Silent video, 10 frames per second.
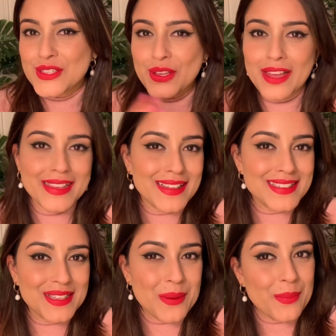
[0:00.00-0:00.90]
So yeah, that's
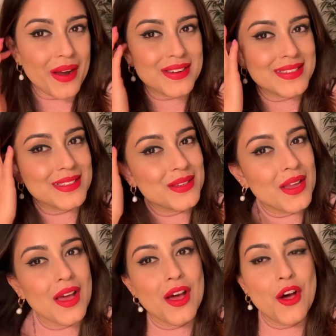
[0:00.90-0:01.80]
the comparison
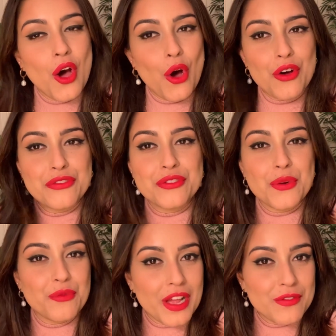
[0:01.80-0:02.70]
of
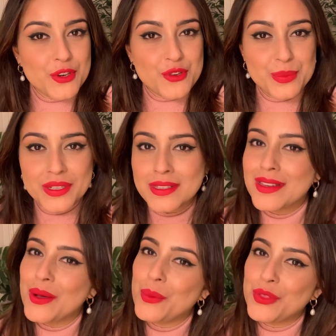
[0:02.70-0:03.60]
Velvet Ribbon
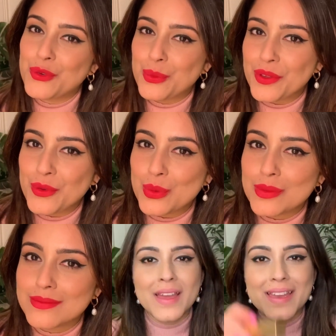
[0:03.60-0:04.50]
with Ruby Woo.
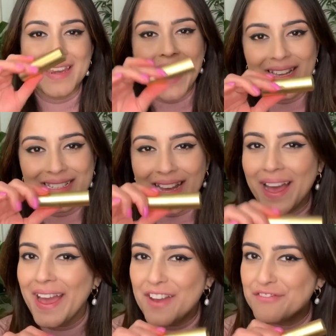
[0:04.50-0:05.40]
Next,
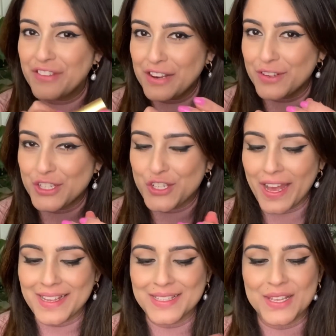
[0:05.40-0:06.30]
I have Velvet
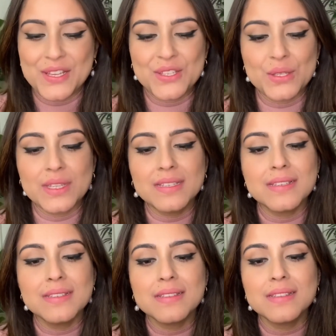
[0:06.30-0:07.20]
Jazz. So this
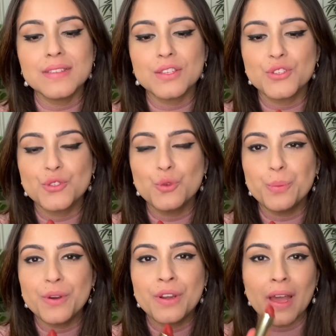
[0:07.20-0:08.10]
is this
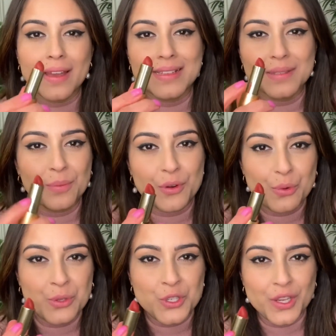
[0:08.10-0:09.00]
super nice
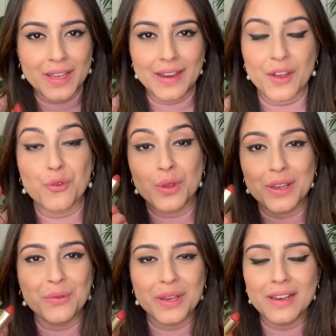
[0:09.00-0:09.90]
maroon shade. I
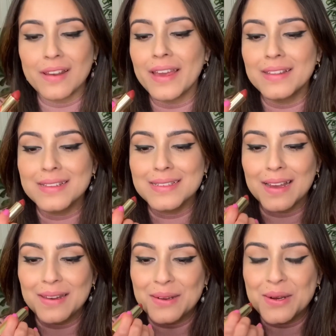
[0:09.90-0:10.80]
really like this
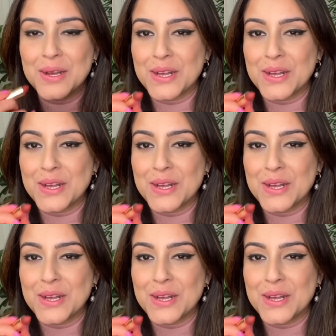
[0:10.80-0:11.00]
color.